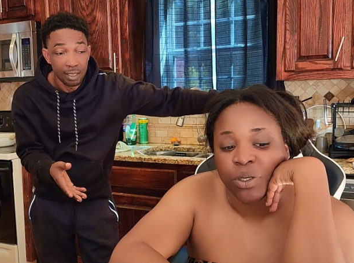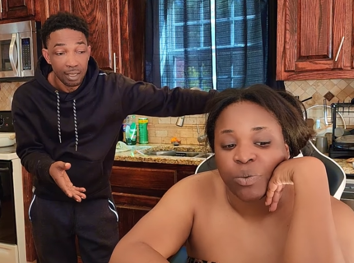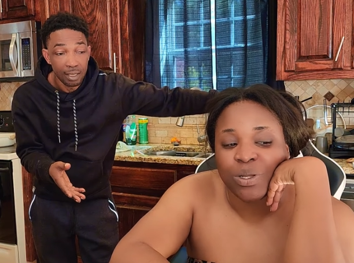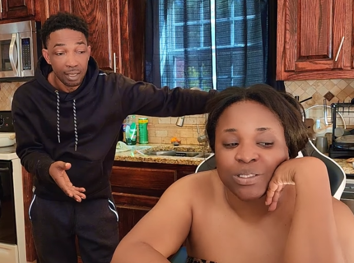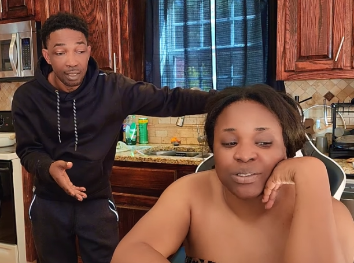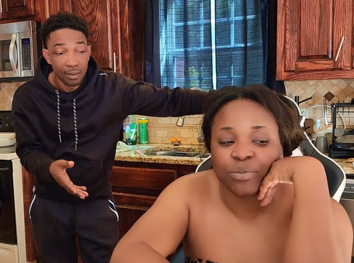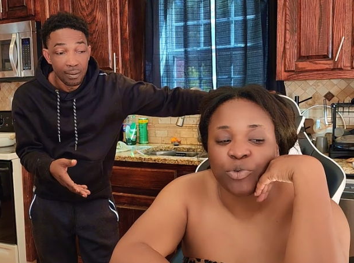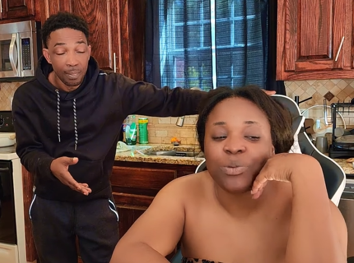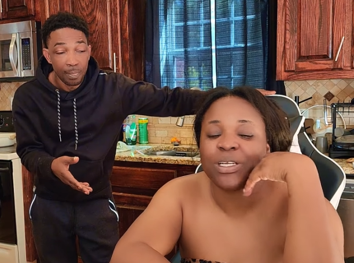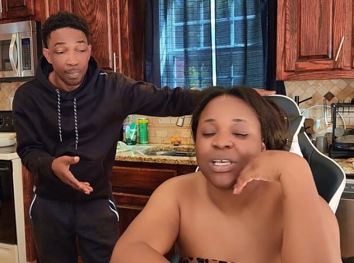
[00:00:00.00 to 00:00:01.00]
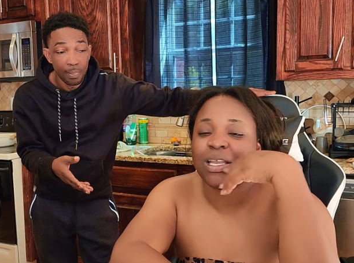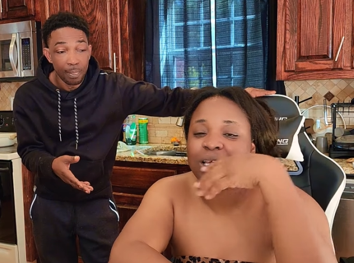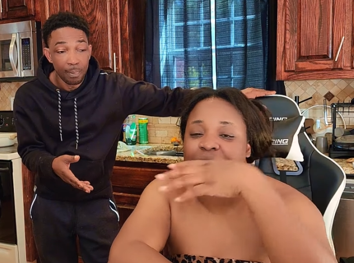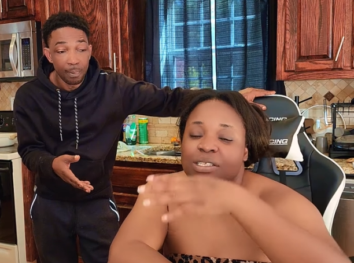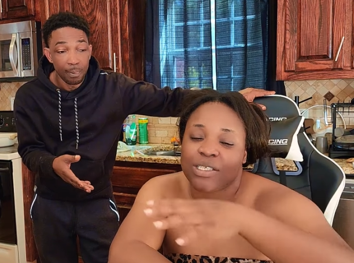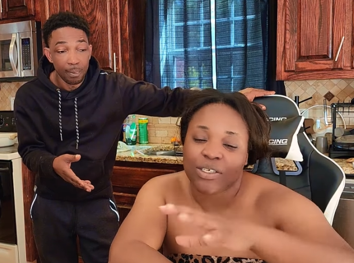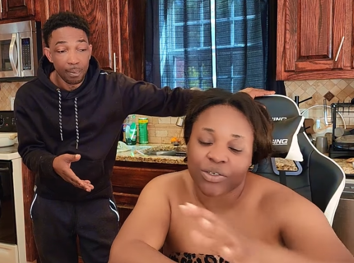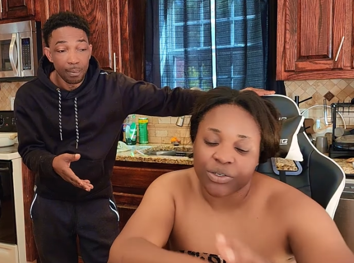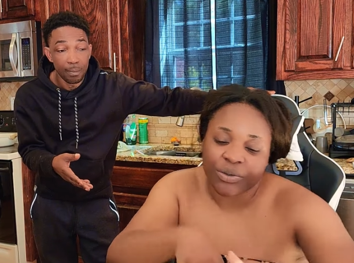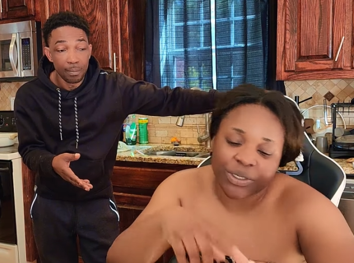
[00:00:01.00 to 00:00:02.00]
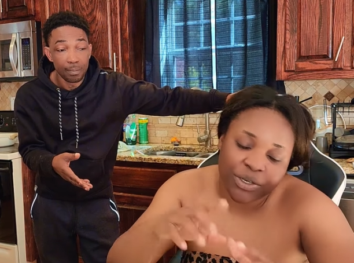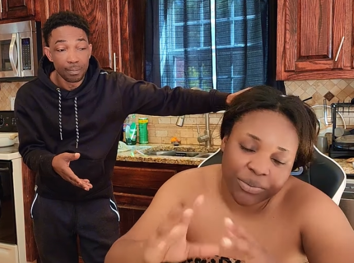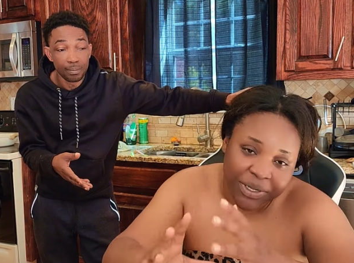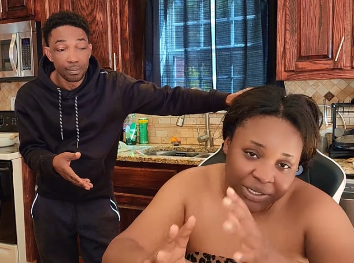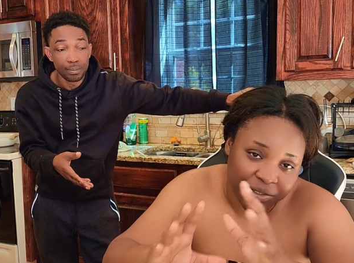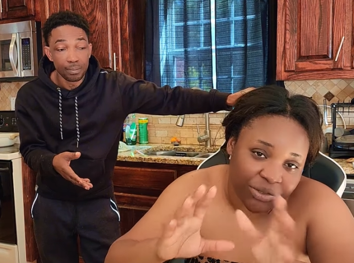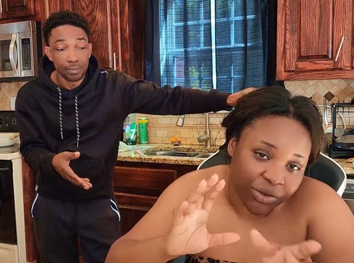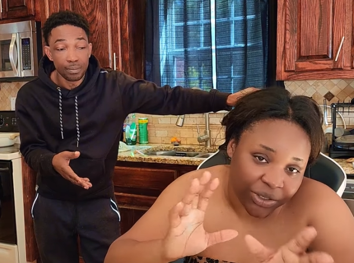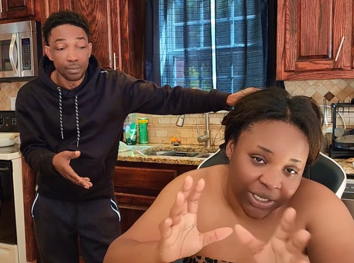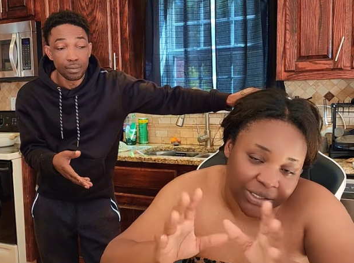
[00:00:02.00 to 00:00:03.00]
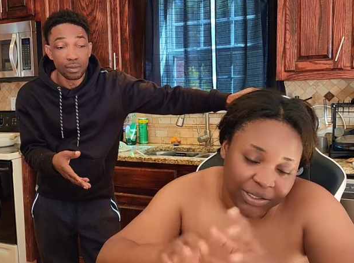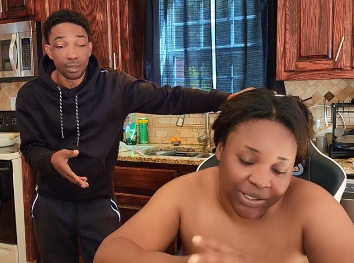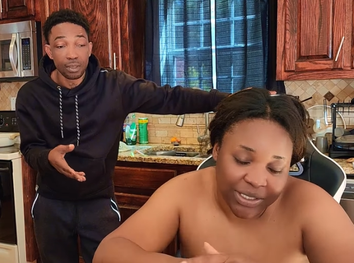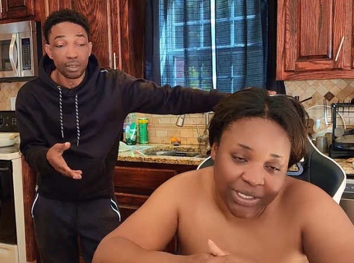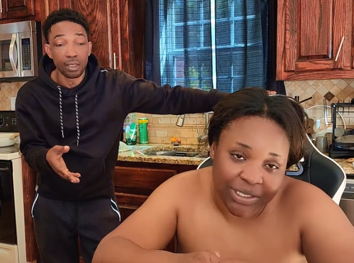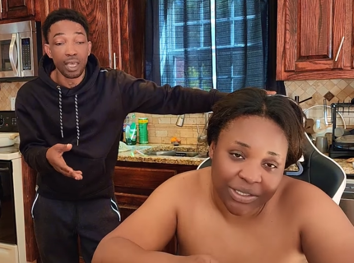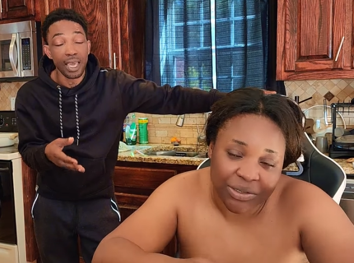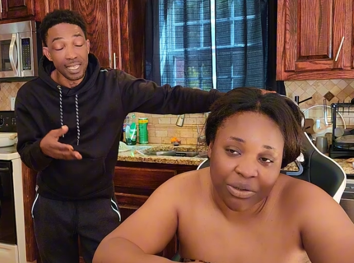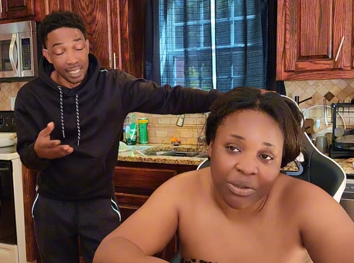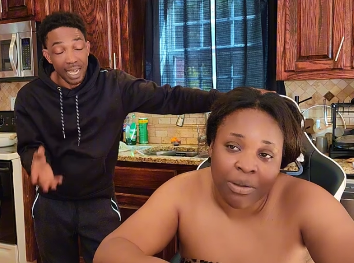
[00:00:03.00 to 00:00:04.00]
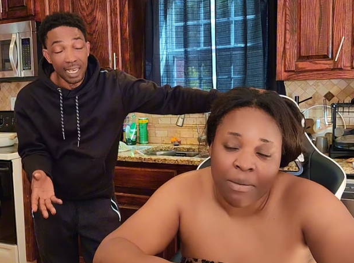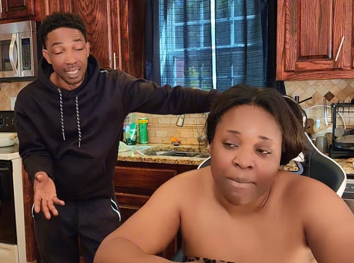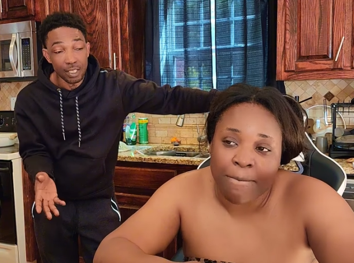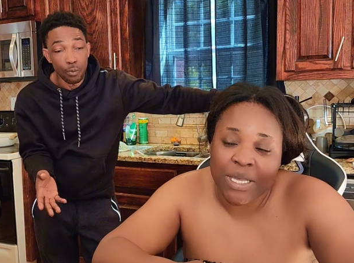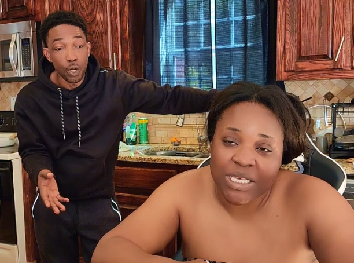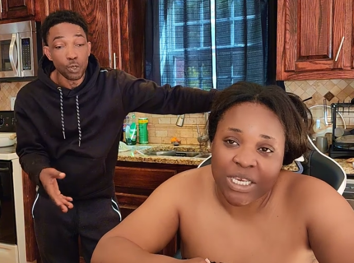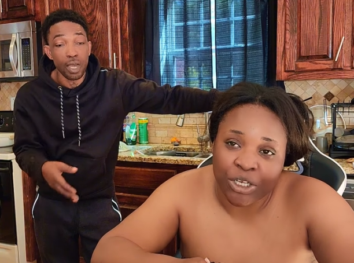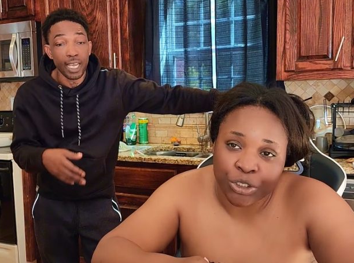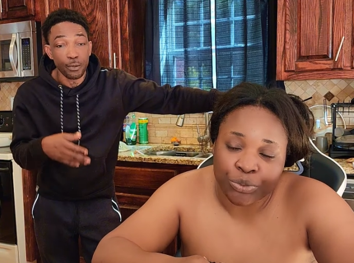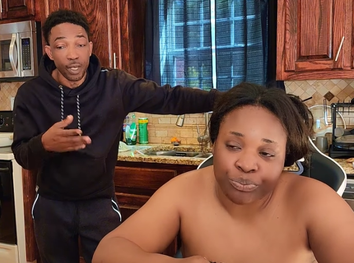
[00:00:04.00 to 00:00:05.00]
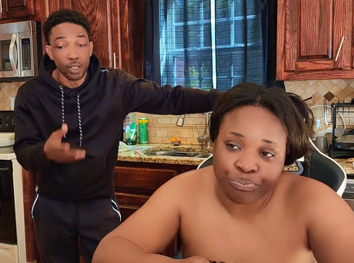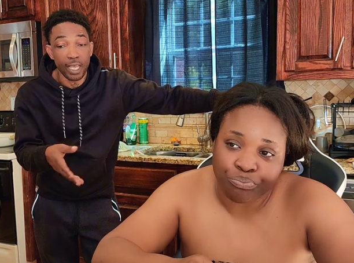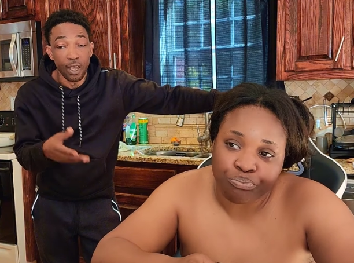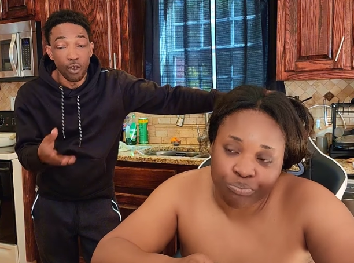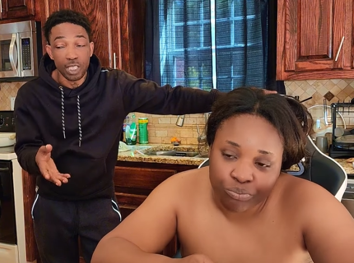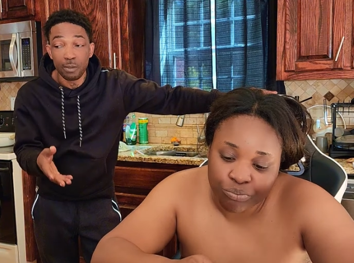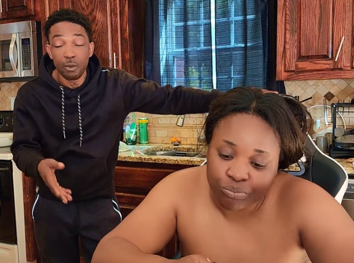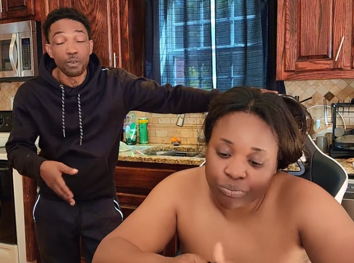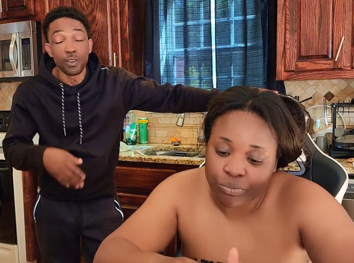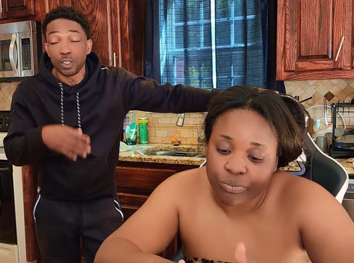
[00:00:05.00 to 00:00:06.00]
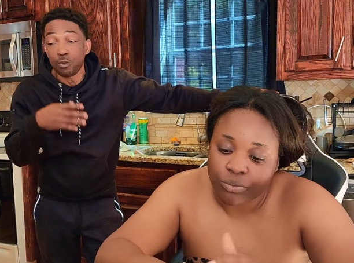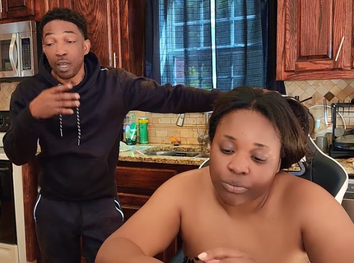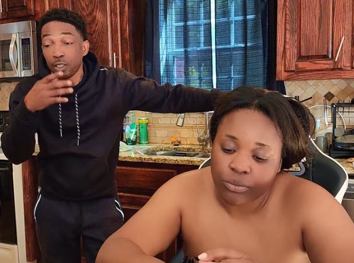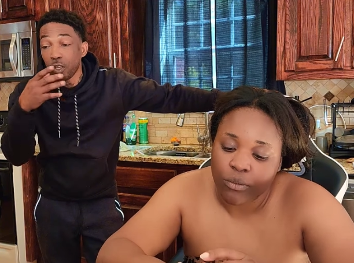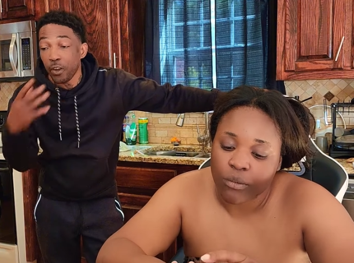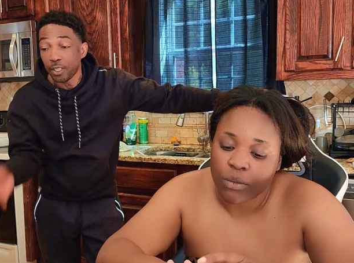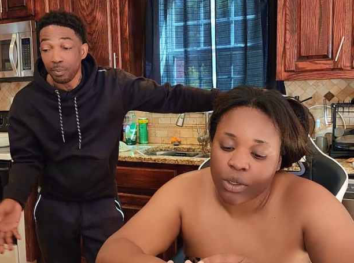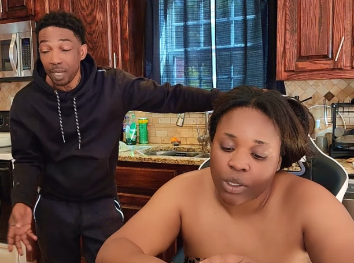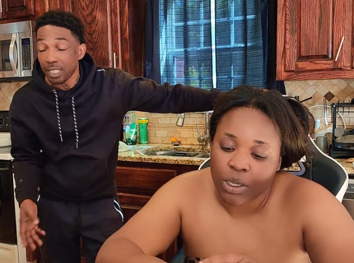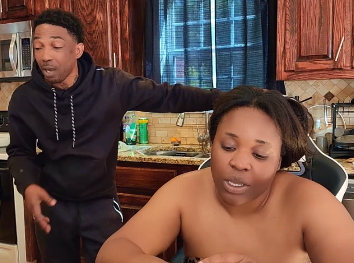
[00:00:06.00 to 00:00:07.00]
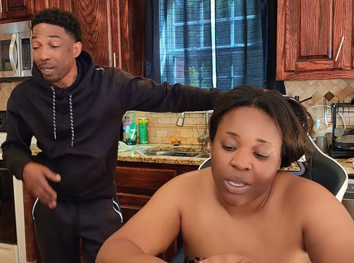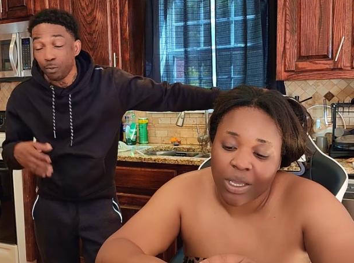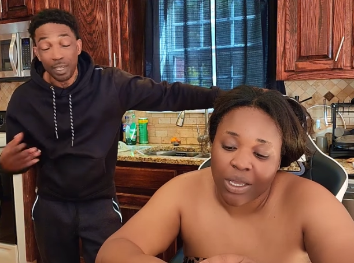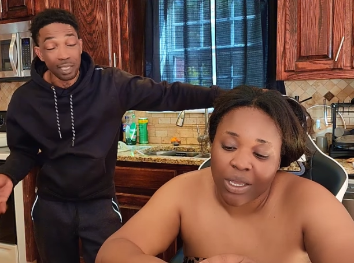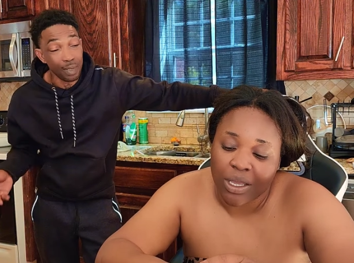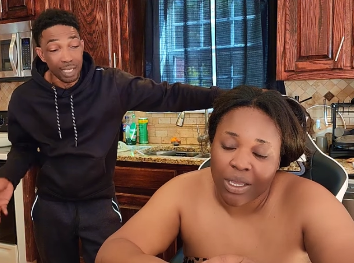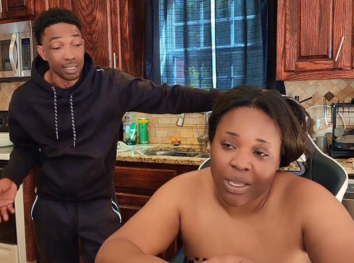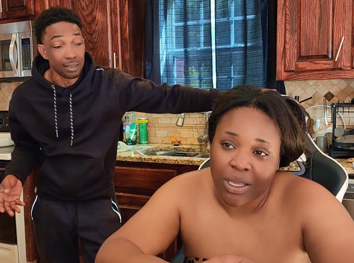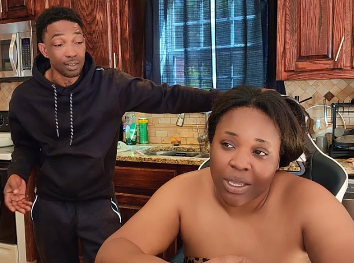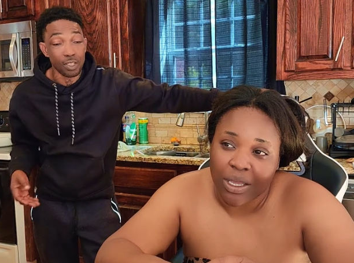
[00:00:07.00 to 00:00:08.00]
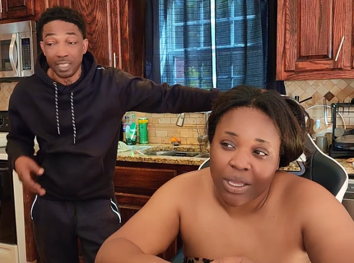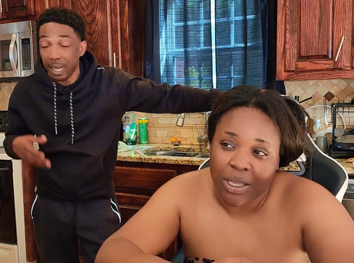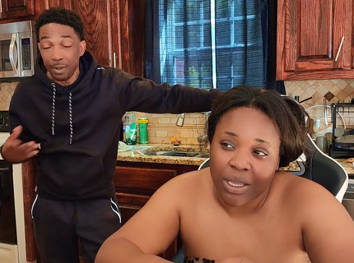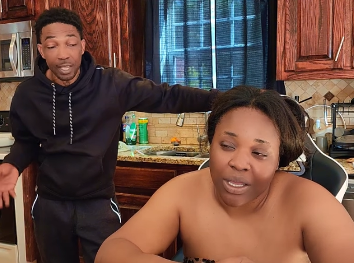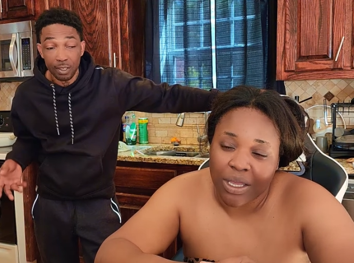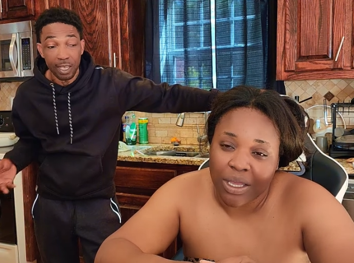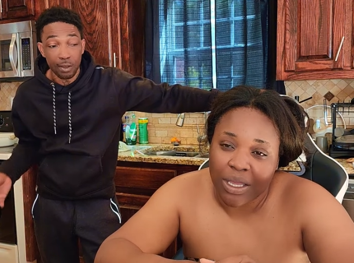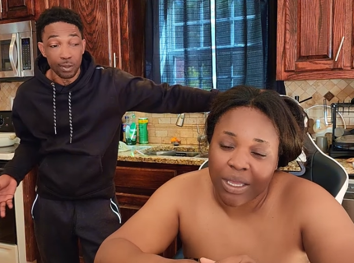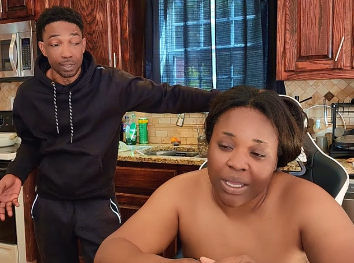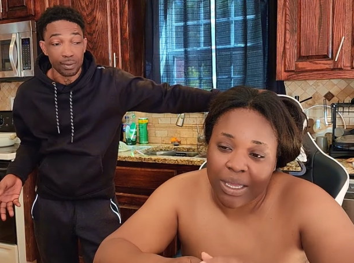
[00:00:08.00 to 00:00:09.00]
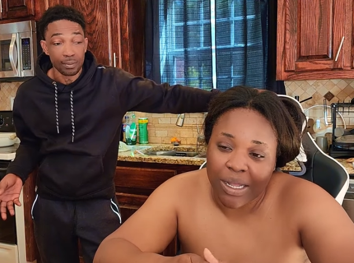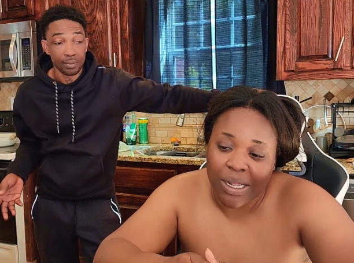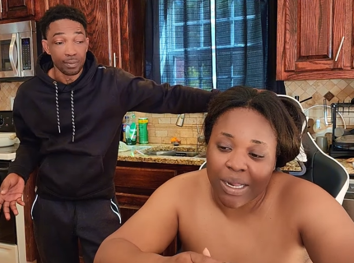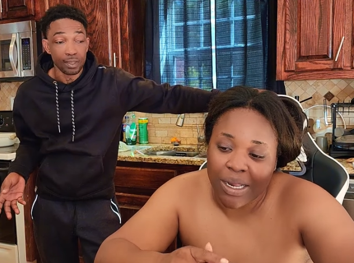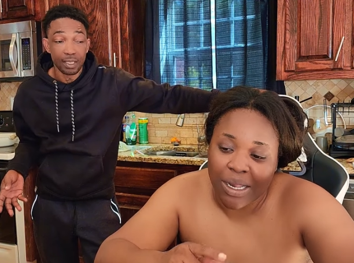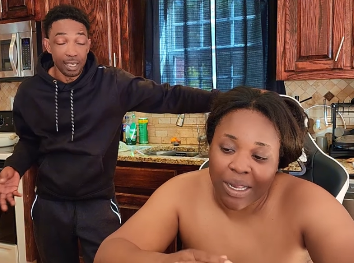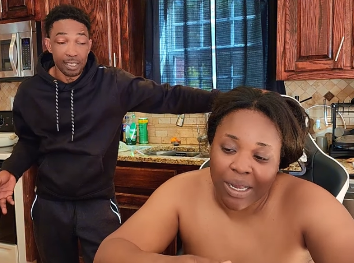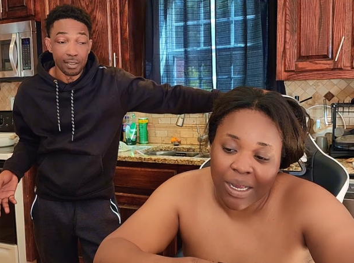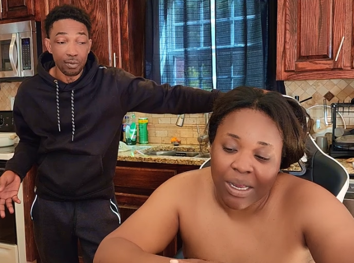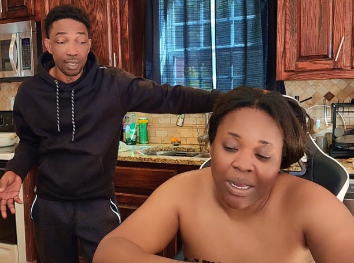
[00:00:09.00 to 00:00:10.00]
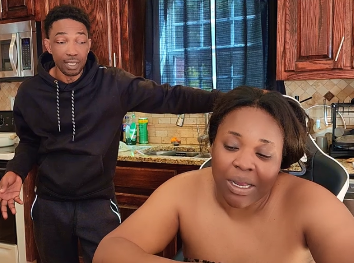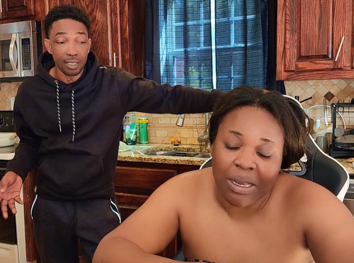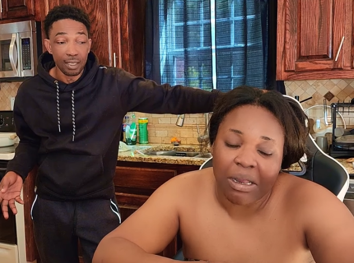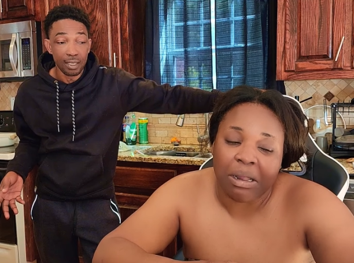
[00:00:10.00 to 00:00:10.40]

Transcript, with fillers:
Speaker 1: Well, some woman kind of insecure when it comes down the stairs. Exactly. So, just want to get
Speaker 2: rid of your house, even if you just want 30 minutes or want 20 minutes. Just get rid of your house. You understand what I mean?